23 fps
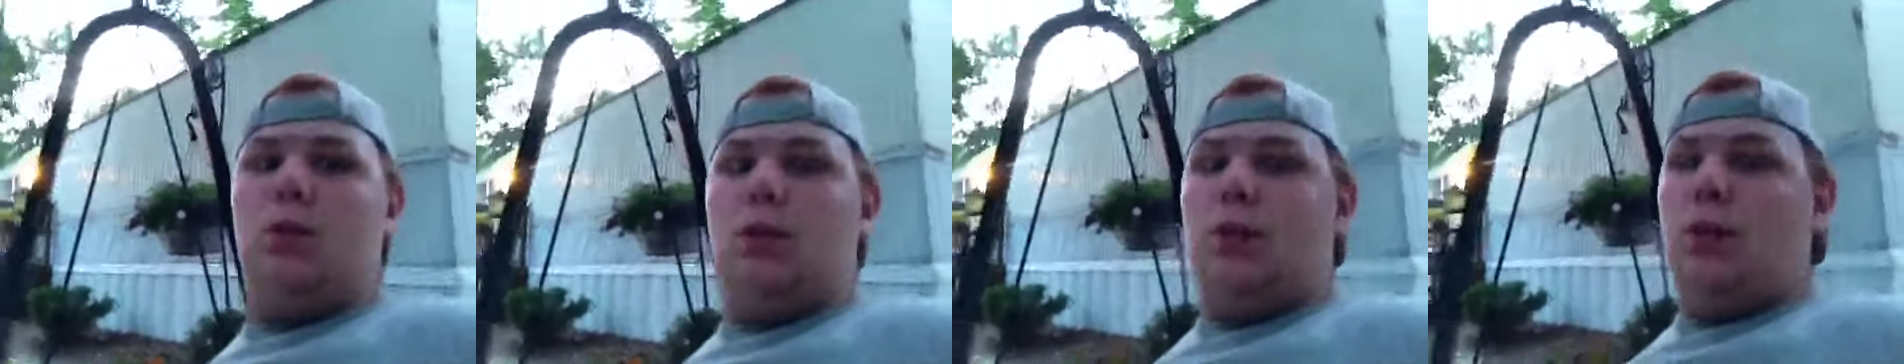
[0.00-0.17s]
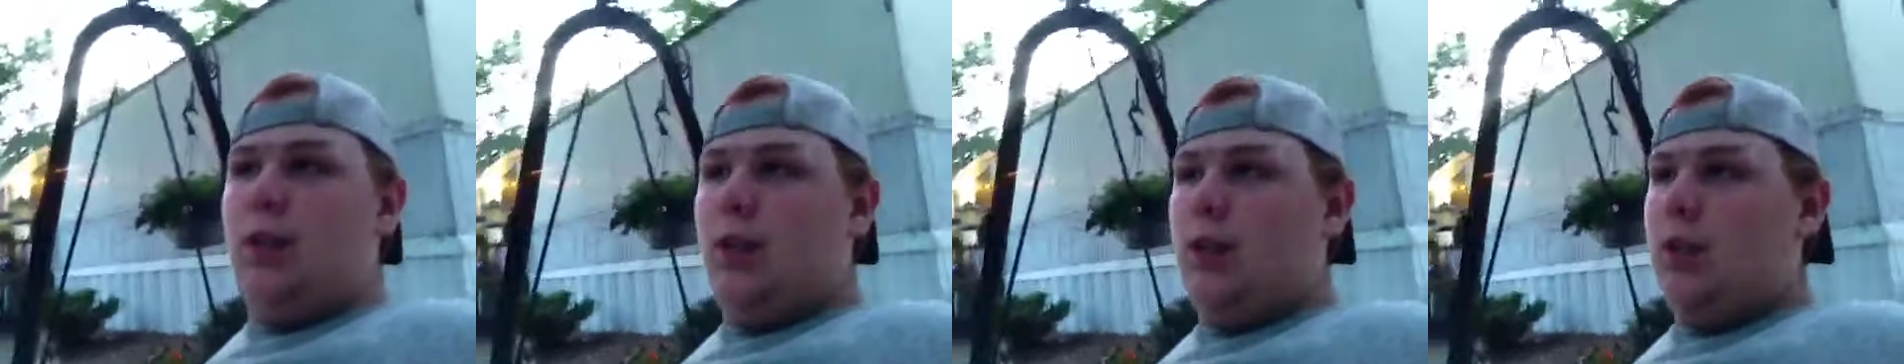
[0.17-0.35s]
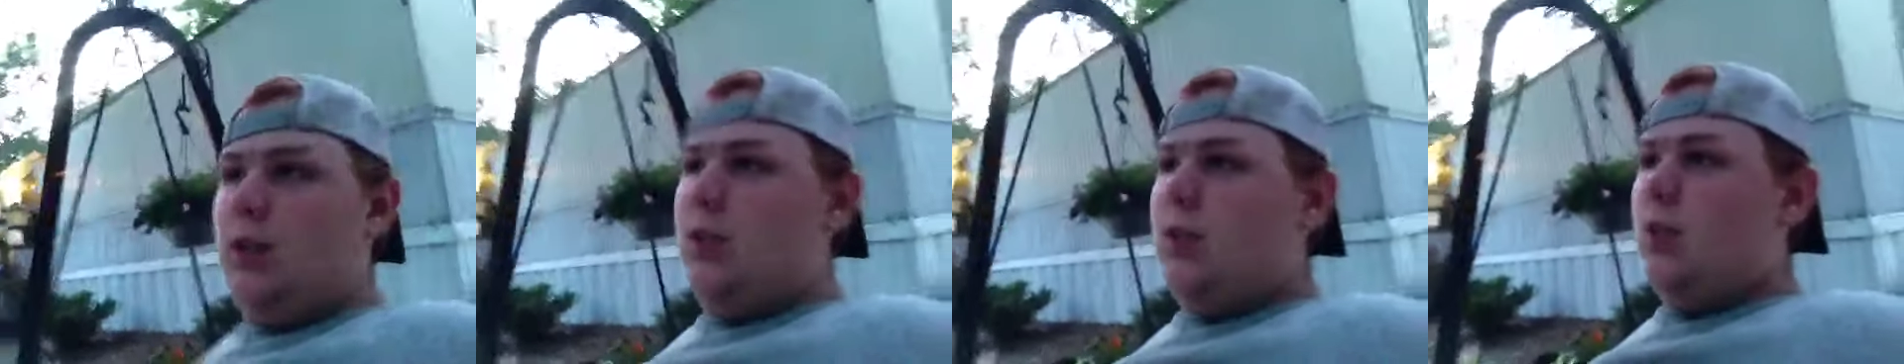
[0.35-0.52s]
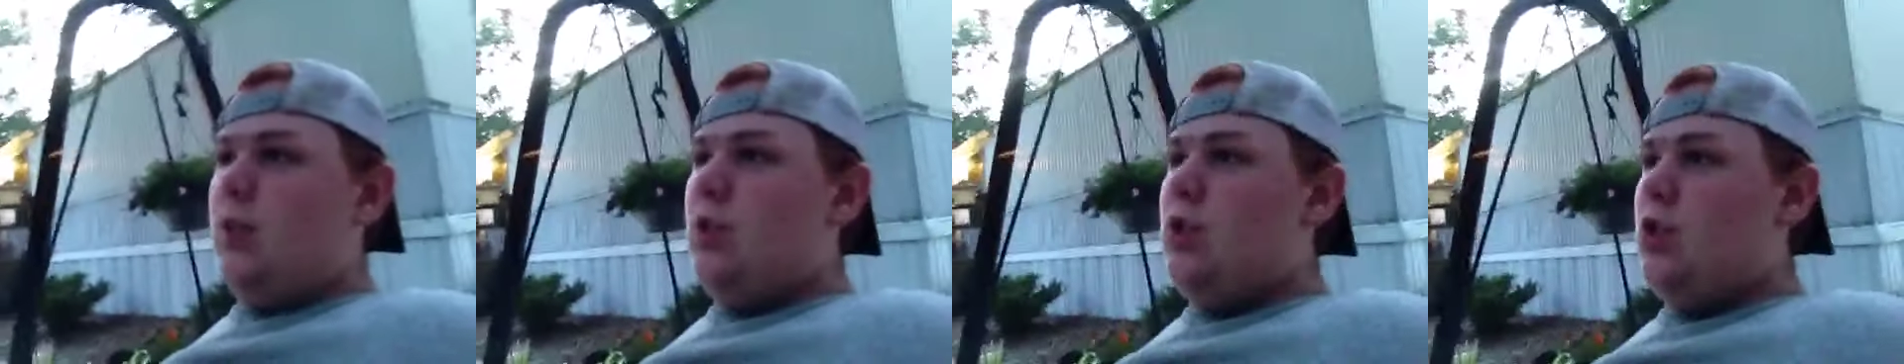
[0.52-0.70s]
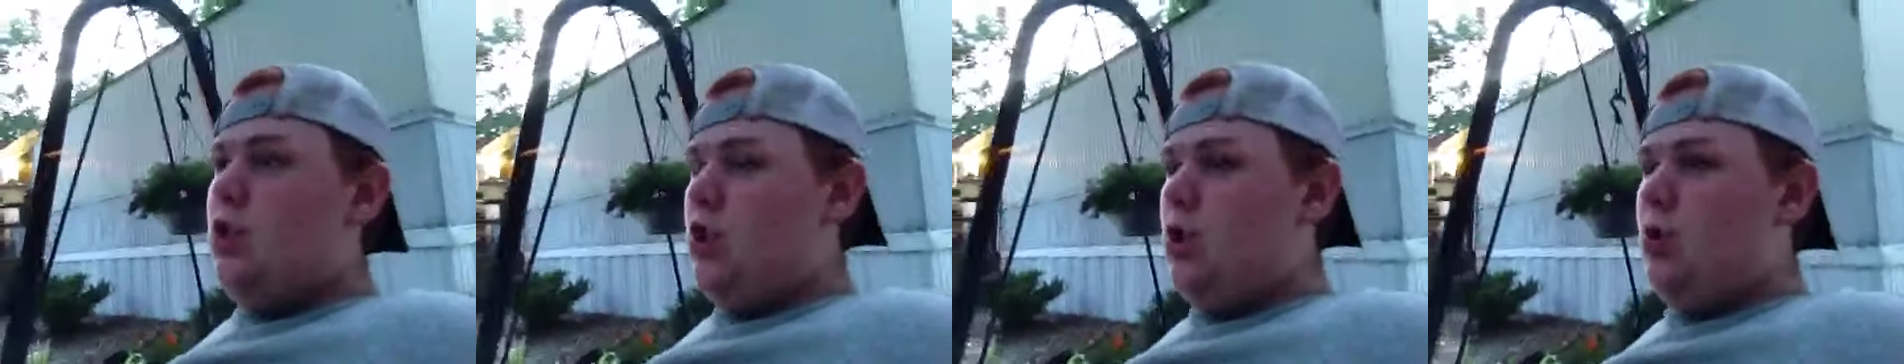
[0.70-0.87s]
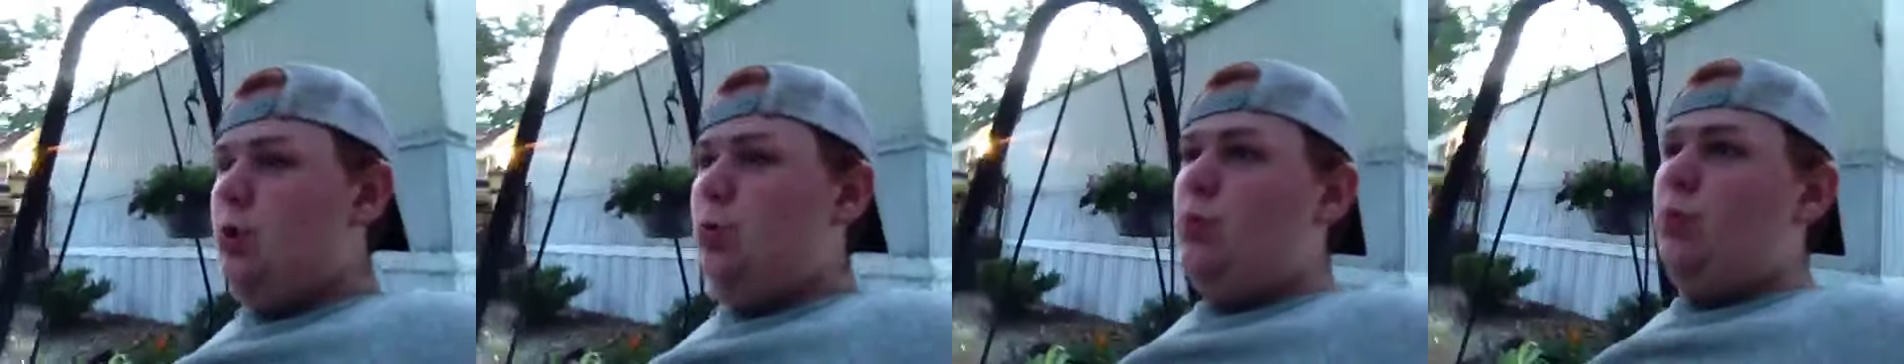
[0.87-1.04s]
and it's
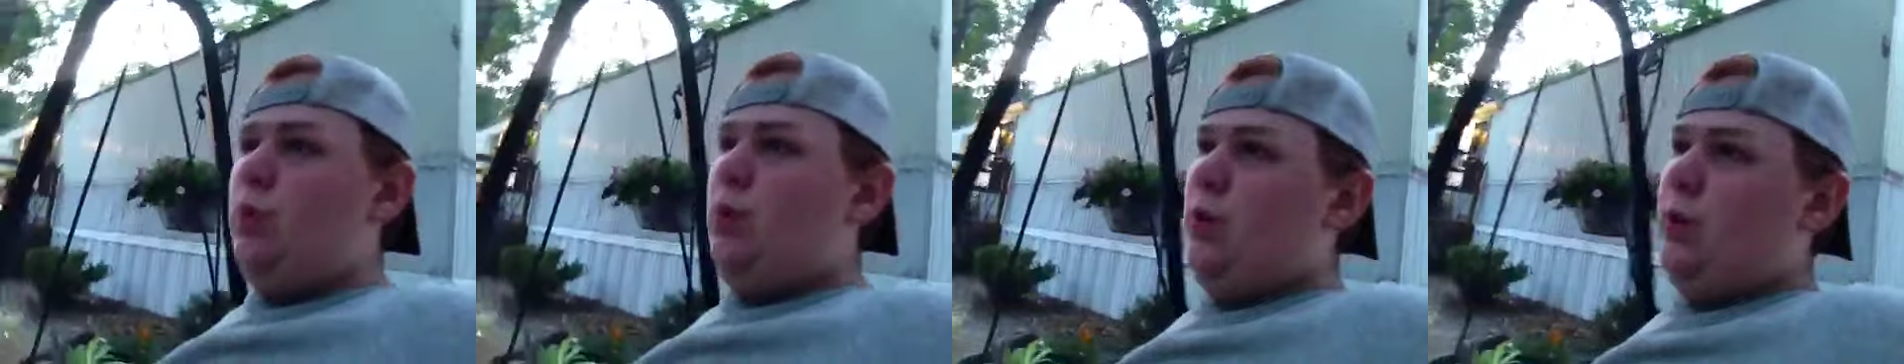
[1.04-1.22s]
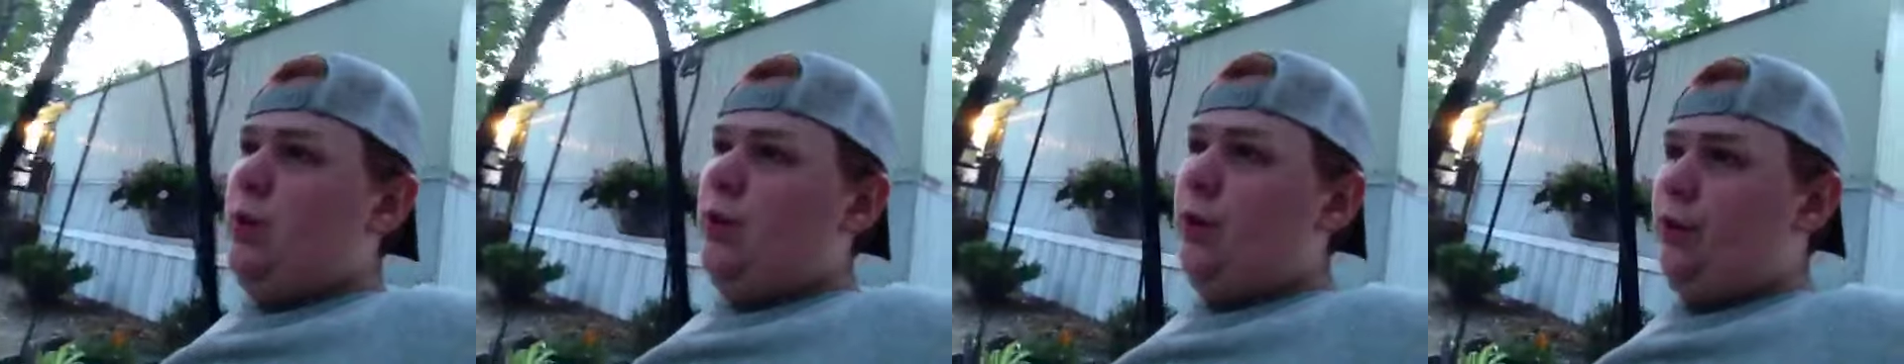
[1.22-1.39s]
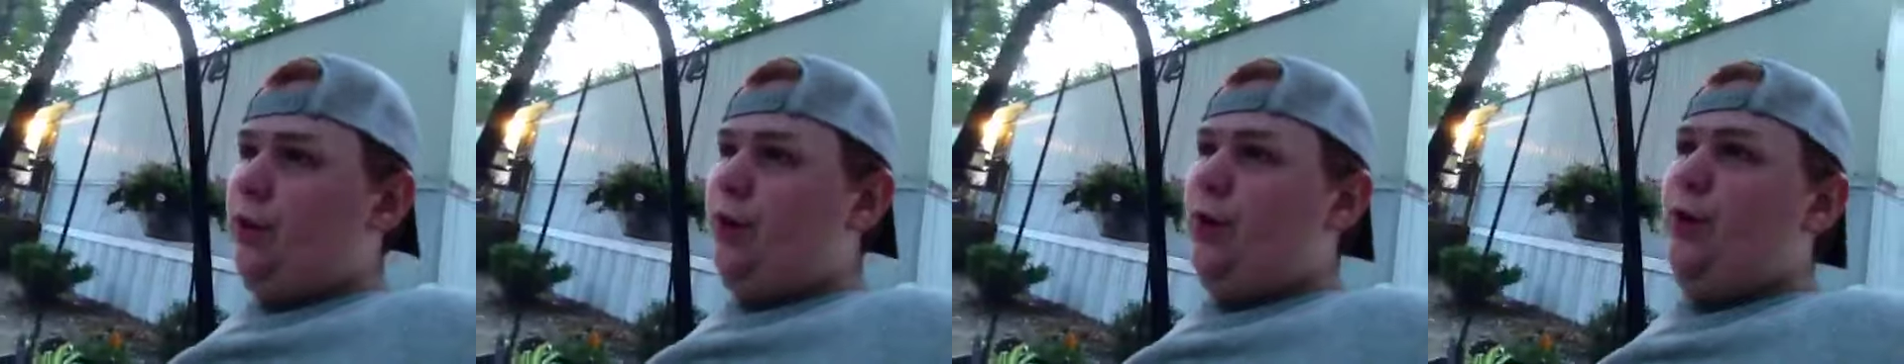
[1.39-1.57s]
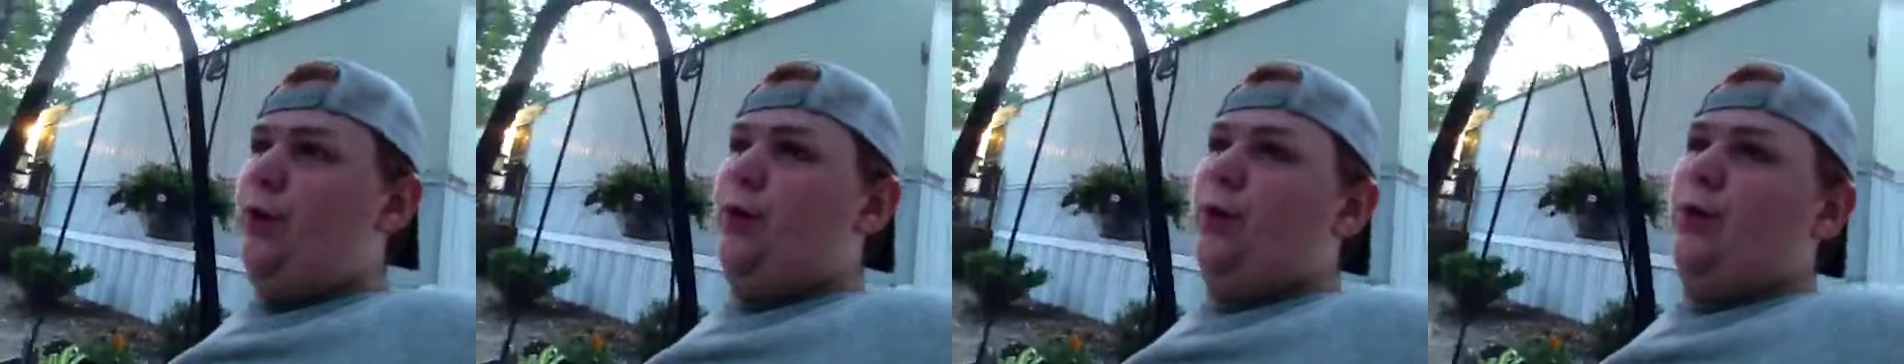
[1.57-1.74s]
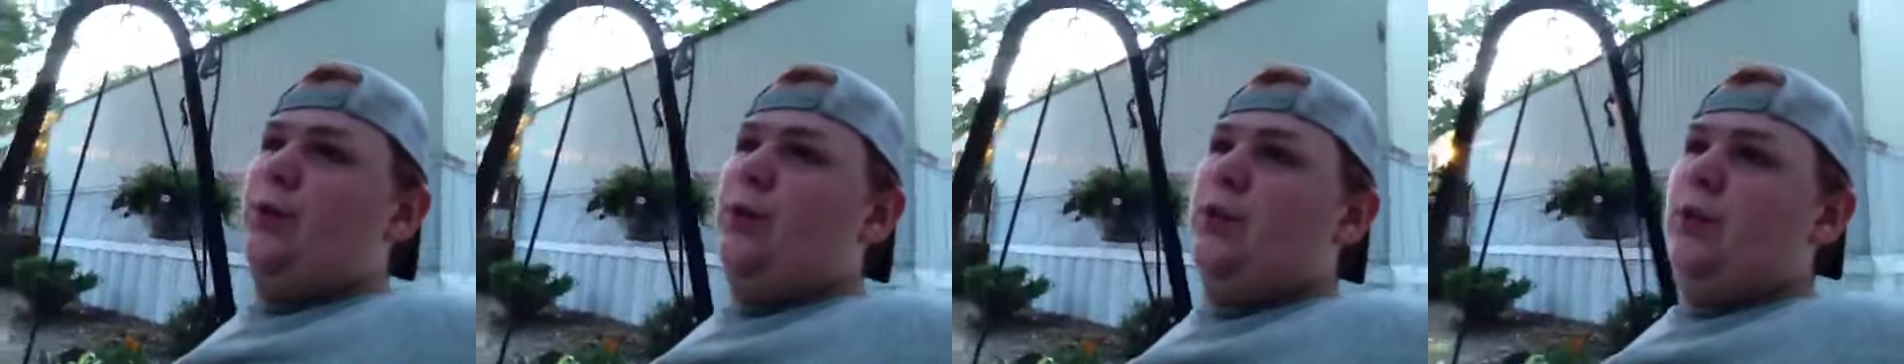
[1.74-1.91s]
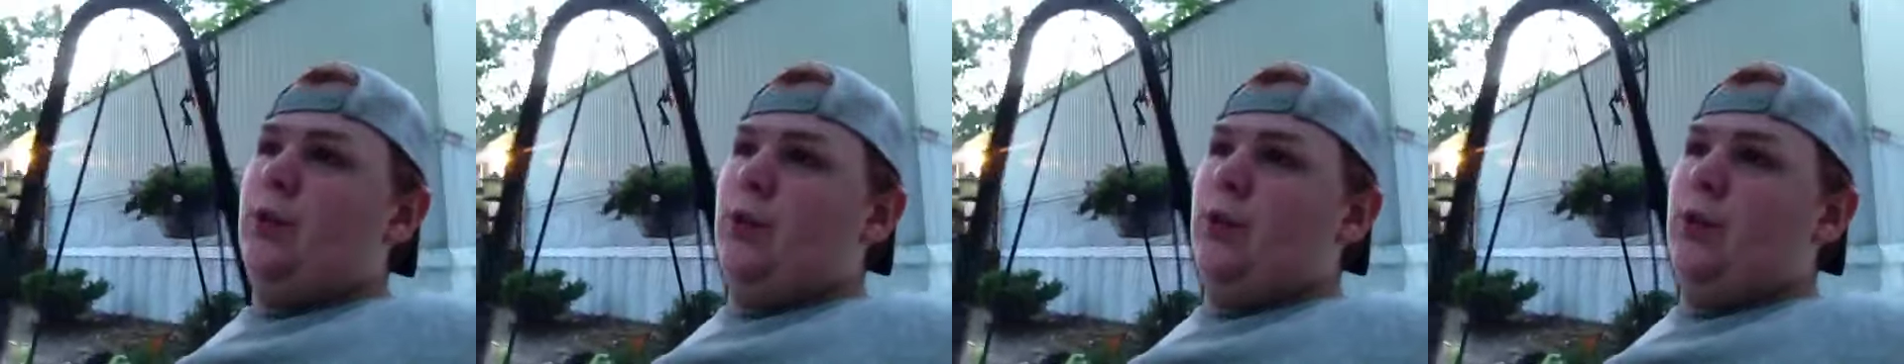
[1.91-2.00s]
June the 3rd.